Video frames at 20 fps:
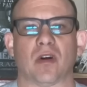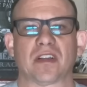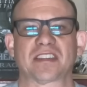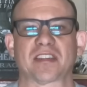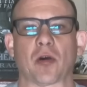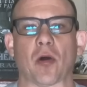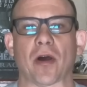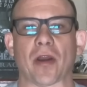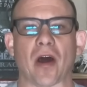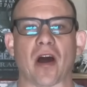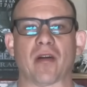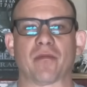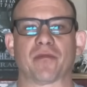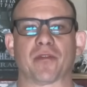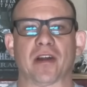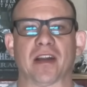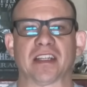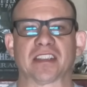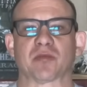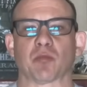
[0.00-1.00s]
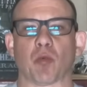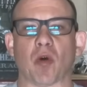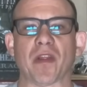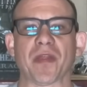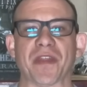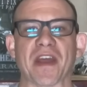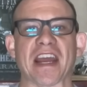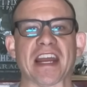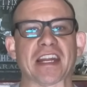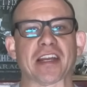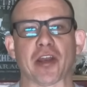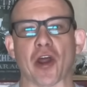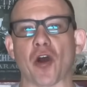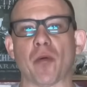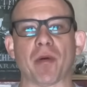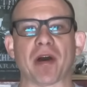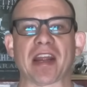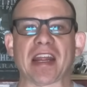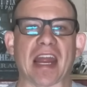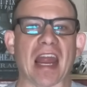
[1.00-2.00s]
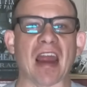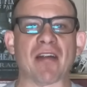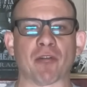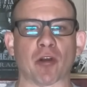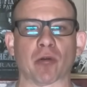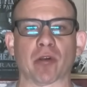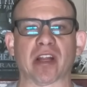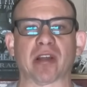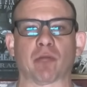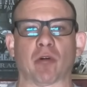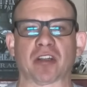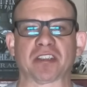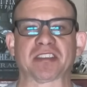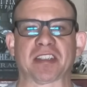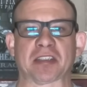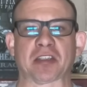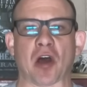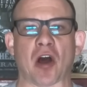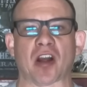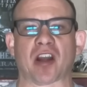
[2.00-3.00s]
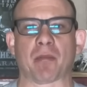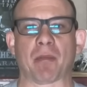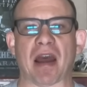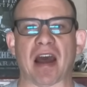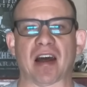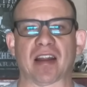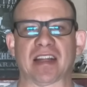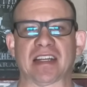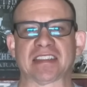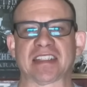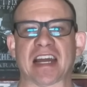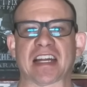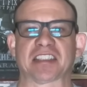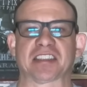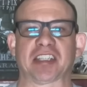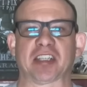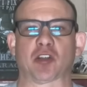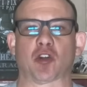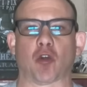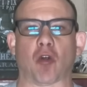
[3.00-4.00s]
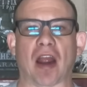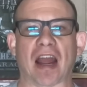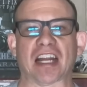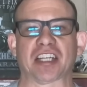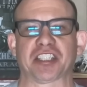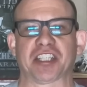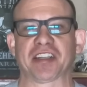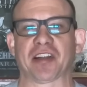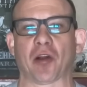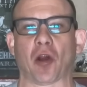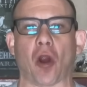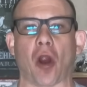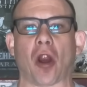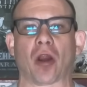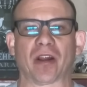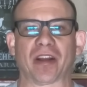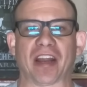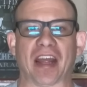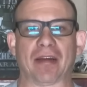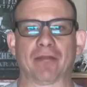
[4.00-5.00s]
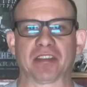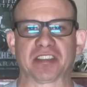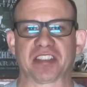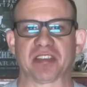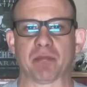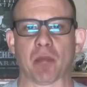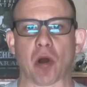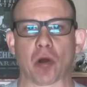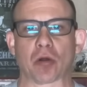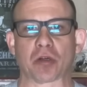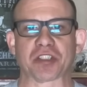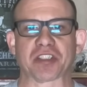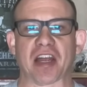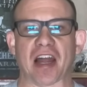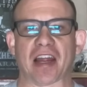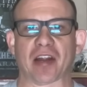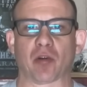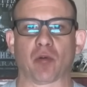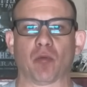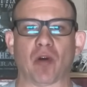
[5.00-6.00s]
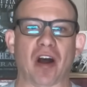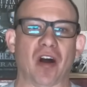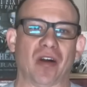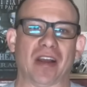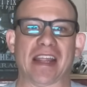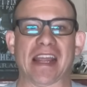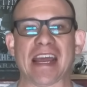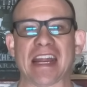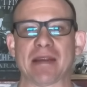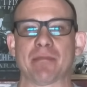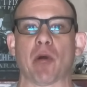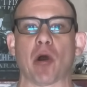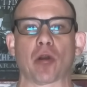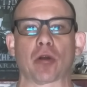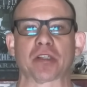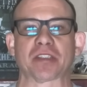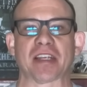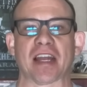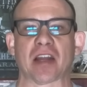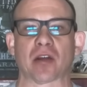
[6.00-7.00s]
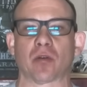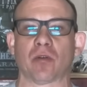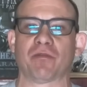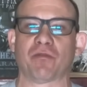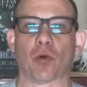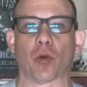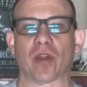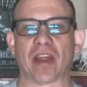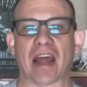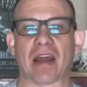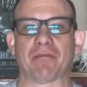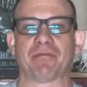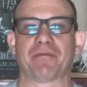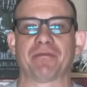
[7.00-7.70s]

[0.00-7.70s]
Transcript: going on, friends? One thing nobody ever really wants to talk about is actually crashing their Harley-Davidson motorcycle. Well, any motorcycle for that